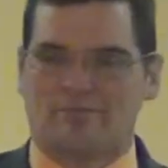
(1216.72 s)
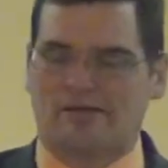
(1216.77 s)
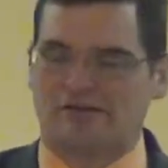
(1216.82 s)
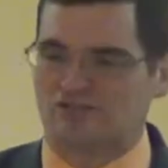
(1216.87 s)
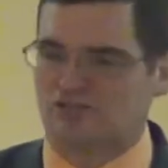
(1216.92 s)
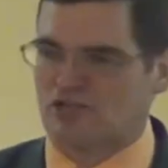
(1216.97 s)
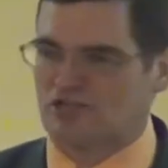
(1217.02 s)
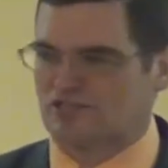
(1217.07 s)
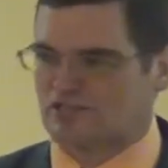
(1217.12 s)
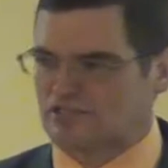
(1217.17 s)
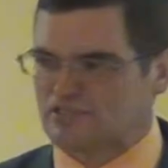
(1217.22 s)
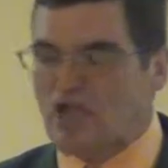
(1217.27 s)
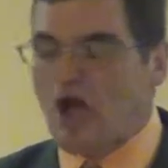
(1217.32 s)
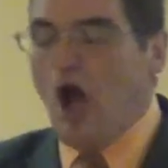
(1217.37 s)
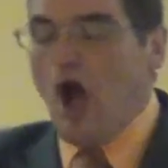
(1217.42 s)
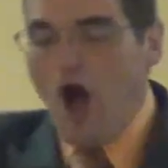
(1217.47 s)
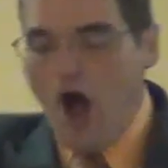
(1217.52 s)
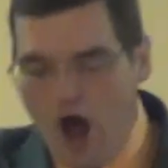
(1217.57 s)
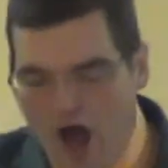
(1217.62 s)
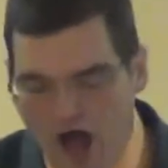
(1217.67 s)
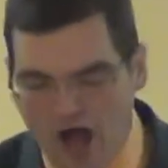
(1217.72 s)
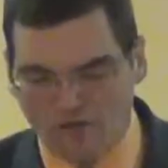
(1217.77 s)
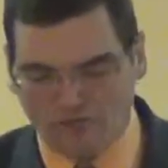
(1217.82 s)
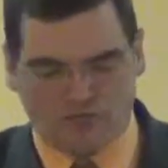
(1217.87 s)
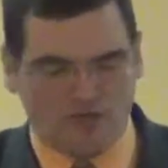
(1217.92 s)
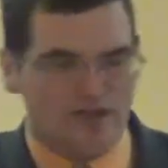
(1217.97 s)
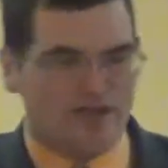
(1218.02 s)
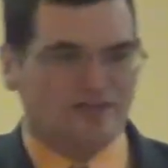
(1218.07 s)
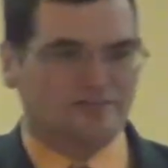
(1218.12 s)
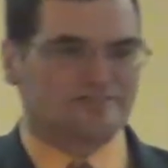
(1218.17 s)
of Jesus. All
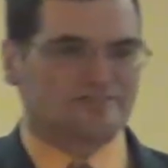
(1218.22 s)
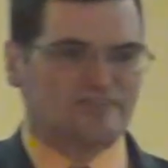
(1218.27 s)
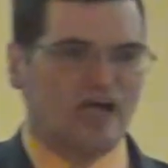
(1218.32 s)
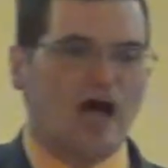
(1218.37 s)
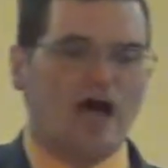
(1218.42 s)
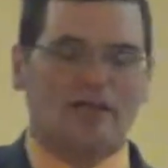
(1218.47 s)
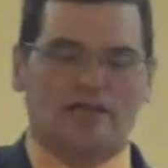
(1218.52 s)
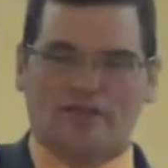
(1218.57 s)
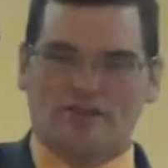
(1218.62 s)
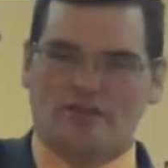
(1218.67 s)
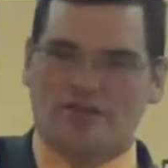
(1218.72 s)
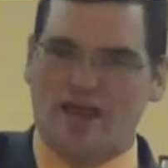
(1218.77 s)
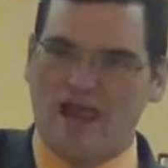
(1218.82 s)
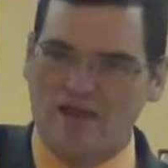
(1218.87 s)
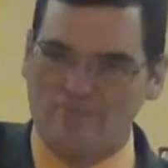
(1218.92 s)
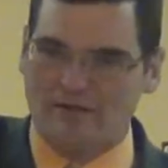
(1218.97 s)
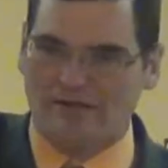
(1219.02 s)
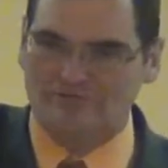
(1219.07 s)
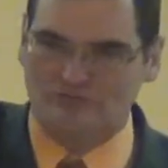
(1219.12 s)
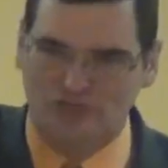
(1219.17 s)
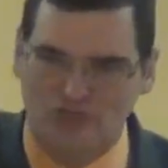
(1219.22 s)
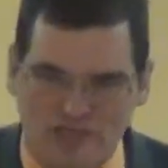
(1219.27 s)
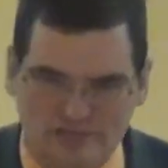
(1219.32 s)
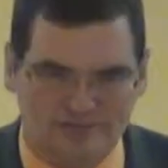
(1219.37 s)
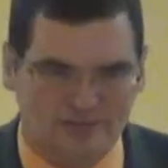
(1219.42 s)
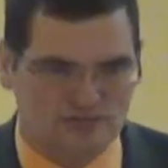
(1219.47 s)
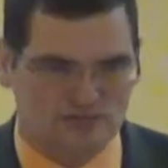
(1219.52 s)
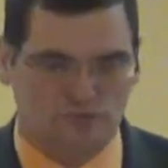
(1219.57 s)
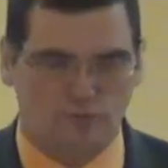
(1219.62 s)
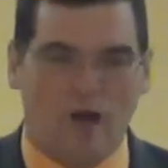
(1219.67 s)
things done in the name of
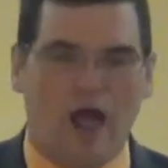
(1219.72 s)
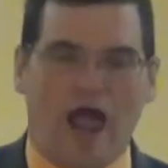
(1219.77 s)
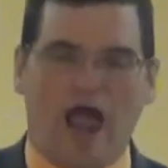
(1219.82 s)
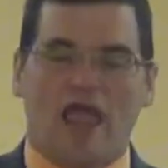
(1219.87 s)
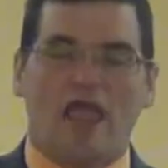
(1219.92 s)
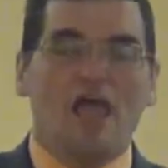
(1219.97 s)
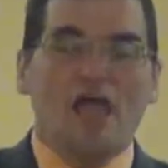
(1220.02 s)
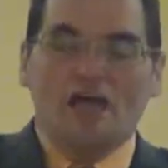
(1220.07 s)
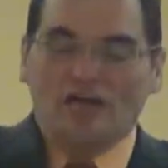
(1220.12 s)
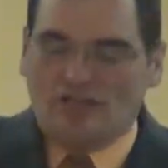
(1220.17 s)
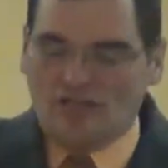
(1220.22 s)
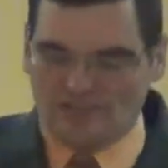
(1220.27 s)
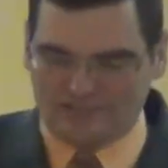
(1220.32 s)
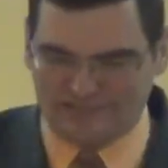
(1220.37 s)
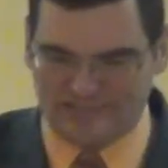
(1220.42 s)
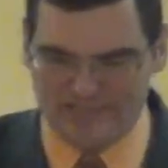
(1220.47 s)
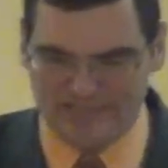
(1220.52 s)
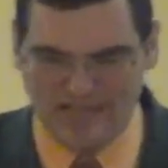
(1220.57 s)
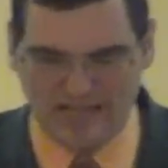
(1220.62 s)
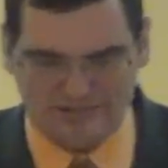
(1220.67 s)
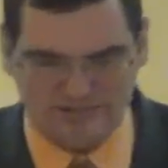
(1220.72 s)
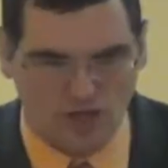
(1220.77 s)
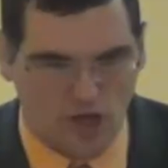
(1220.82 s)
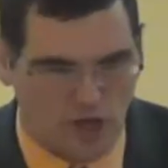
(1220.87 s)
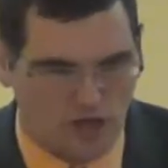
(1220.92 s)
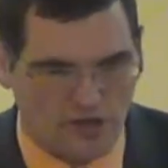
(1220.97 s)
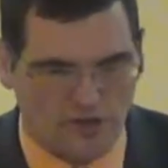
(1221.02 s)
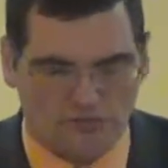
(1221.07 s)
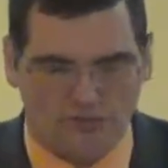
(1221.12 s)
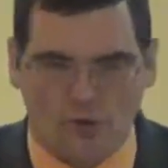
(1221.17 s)
Jesus. Why? Because He has
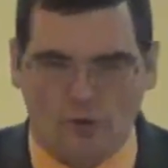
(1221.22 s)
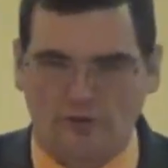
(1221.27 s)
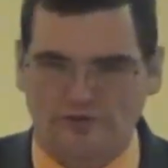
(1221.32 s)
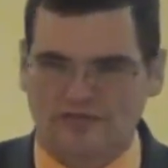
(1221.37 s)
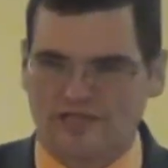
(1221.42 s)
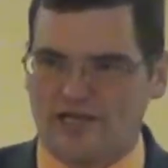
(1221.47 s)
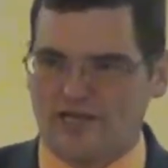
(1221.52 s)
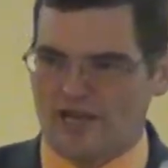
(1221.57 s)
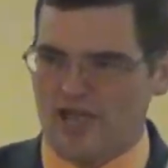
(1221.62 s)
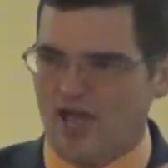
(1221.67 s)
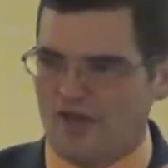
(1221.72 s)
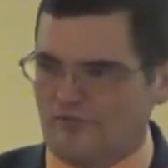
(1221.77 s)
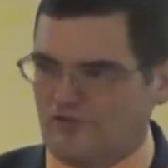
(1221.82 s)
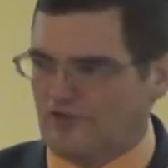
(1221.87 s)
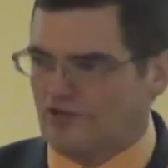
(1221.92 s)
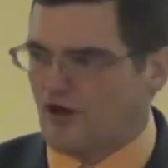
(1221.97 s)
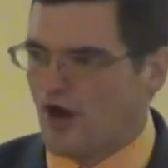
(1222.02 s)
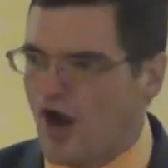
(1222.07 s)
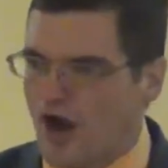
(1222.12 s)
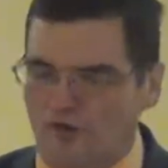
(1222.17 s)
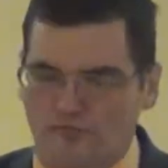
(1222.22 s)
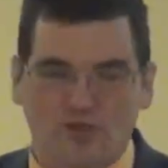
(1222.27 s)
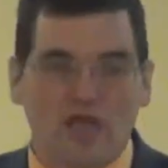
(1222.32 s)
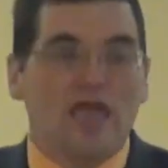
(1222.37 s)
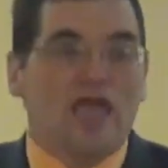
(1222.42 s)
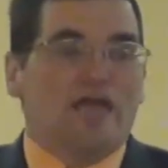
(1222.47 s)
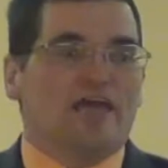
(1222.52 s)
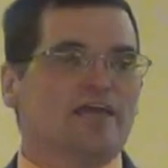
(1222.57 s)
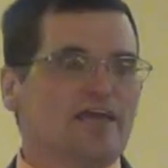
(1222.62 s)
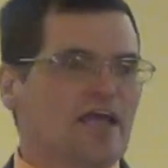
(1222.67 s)
all authority in heaven and earth.
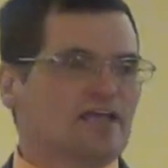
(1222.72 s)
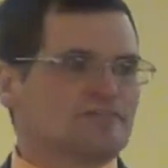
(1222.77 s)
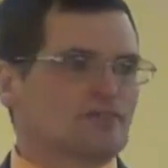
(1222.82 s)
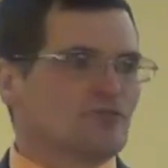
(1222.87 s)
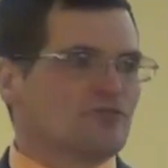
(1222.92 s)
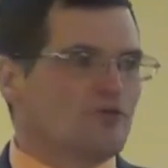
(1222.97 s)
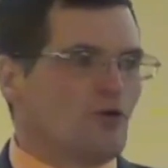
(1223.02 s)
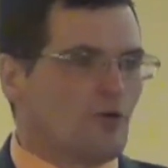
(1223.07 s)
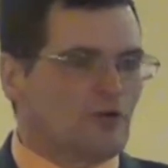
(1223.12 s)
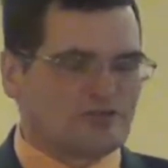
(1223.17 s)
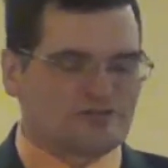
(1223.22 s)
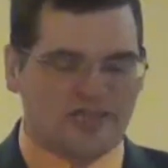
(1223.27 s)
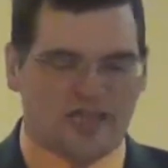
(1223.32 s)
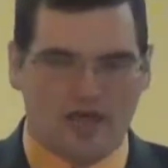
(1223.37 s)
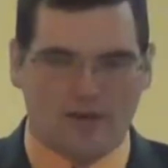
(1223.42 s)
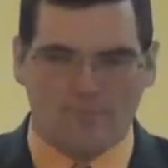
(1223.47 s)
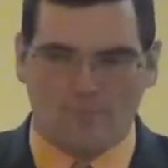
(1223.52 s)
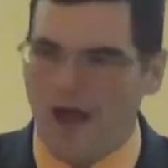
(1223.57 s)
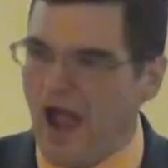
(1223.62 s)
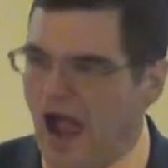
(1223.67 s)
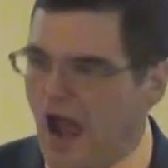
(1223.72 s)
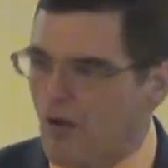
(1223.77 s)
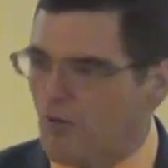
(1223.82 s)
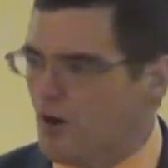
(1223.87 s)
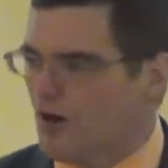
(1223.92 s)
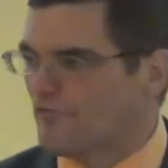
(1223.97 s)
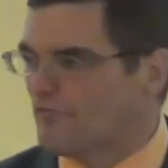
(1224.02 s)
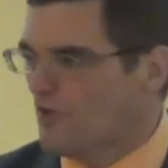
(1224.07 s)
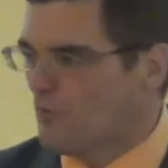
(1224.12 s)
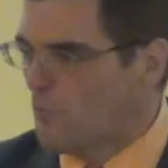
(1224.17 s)
He has authority and
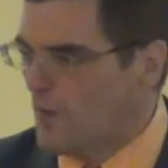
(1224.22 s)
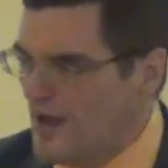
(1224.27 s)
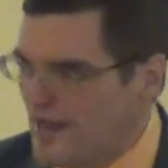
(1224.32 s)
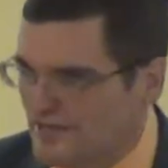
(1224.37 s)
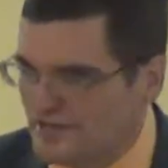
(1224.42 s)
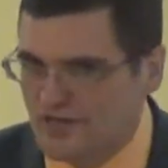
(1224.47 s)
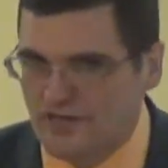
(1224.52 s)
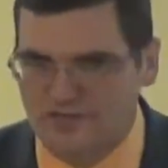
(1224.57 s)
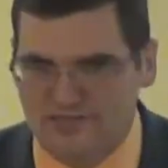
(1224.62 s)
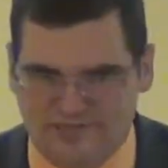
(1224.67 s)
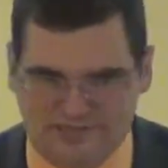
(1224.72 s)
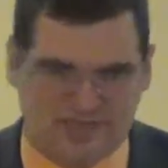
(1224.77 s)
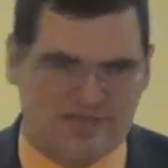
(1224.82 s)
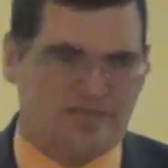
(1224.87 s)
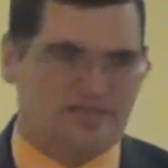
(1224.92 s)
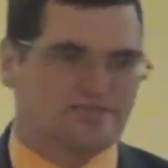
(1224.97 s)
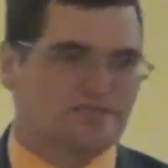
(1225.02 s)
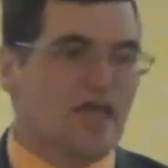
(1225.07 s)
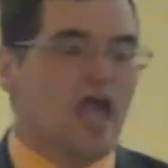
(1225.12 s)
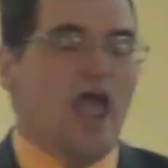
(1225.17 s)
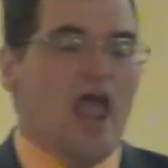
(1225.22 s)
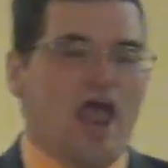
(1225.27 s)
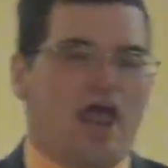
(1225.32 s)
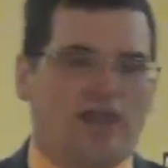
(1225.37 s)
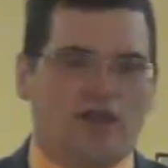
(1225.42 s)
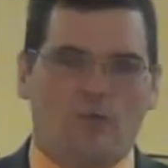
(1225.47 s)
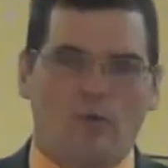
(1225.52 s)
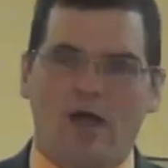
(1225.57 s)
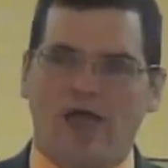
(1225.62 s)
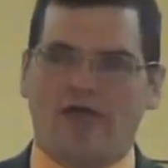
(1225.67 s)
power over the wind and the seas
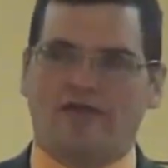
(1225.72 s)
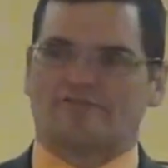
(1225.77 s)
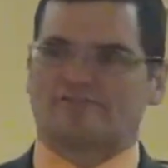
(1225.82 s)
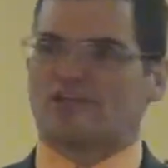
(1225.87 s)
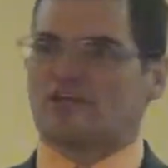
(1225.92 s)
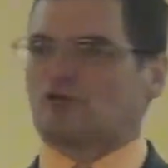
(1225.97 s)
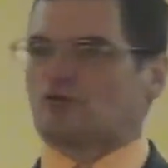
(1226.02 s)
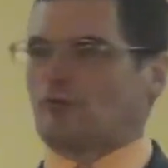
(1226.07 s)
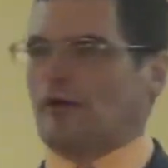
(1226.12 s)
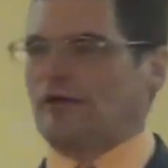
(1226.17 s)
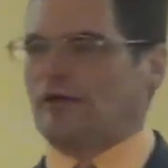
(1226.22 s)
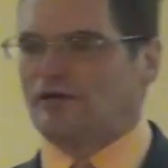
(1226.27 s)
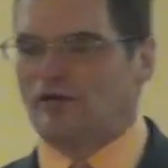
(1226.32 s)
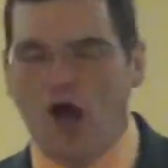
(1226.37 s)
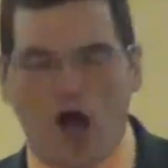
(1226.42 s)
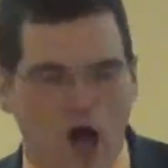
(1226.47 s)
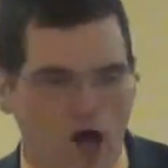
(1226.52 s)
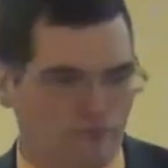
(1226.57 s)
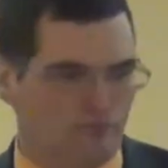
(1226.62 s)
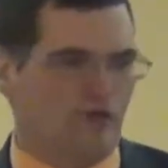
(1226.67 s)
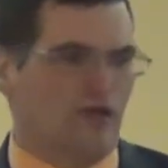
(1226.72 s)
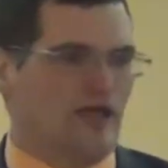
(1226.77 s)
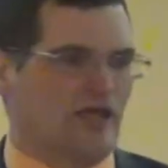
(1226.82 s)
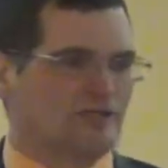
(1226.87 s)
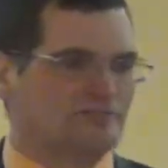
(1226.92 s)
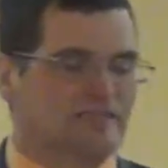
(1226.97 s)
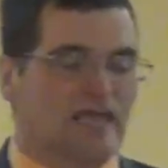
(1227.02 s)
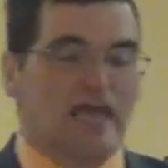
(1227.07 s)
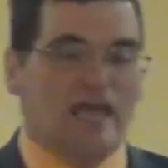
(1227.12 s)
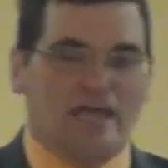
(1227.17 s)
and the waves. He created all
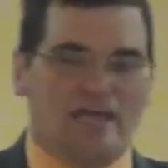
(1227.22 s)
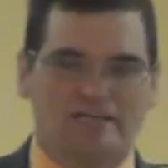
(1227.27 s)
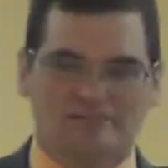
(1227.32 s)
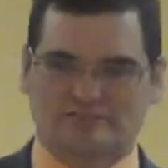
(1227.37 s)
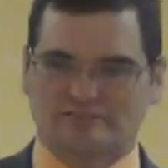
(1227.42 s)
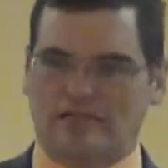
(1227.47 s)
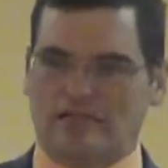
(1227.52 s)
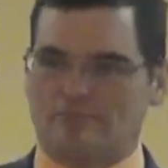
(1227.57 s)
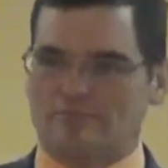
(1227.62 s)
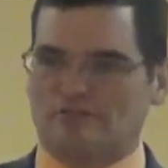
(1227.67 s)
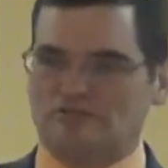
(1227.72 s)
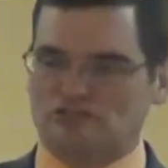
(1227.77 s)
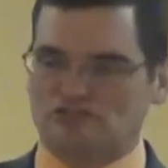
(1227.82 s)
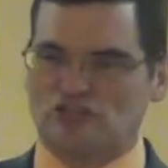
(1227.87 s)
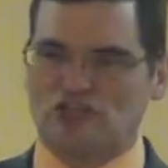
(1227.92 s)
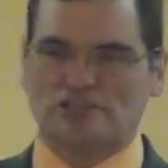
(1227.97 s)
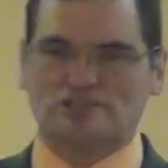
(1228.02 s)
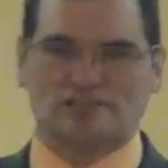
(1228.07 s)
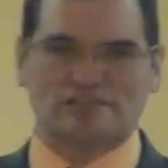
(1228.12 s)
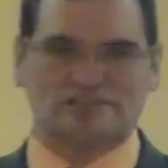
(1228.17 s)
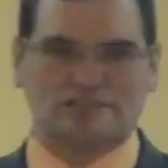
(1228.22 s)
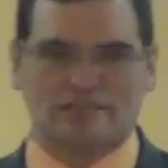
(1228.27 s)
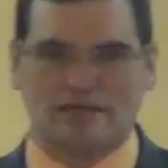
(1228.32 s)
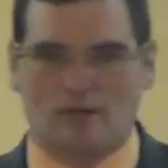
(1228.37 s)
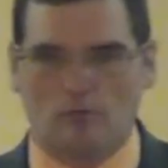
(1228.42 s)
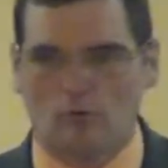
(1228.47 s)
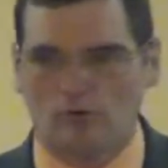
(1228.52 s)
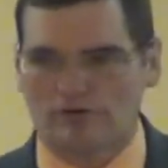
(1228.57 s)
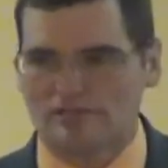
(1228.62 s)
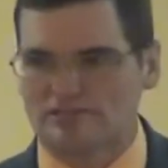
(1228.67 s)
things. His name is Jesus, and I
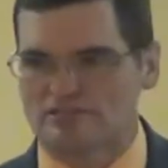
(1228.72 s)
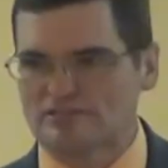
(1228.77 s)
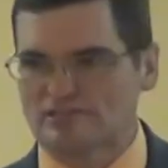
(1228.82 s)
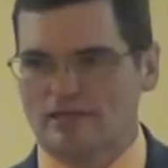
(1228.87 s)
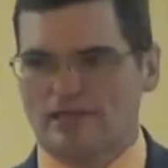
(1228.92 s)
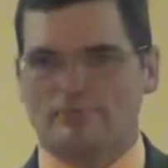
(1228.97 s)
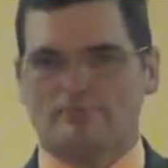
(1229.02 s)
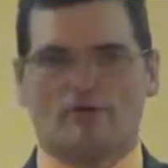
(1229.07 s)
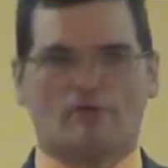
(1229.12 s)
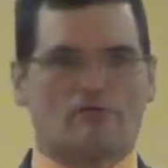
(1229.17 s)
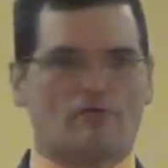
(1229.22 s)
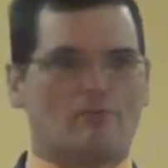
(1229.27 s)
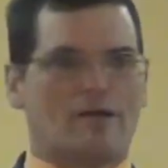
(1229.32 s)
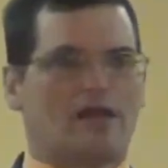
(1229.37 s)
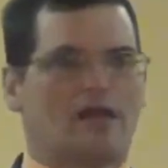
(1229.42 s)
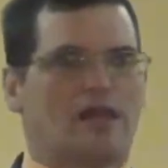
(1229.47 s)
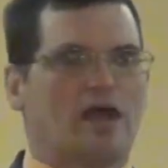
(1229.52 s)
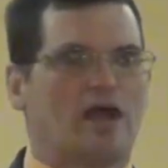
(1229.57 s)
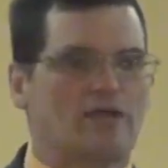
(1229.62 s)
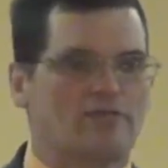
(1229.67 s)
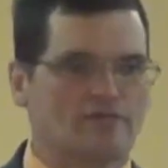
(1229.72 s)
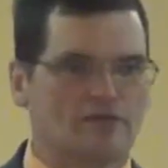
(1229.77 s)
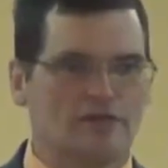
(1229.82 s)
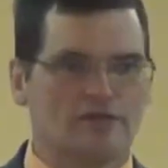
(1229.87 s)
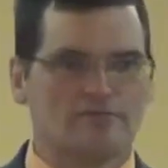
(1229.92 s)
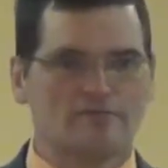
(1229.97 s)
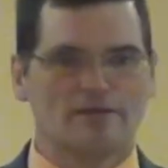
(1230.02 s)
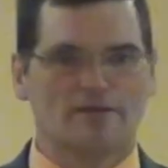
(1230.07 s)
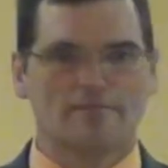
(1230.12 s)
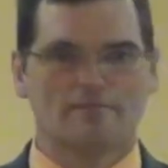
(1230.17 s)
want His name over my life.
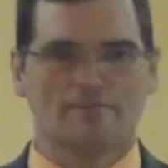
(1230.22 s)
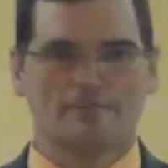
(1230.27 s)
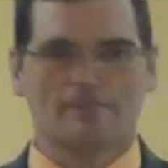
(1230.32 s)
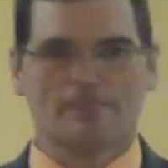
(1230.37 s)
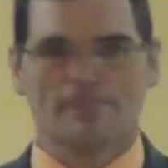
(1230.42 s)
Amen.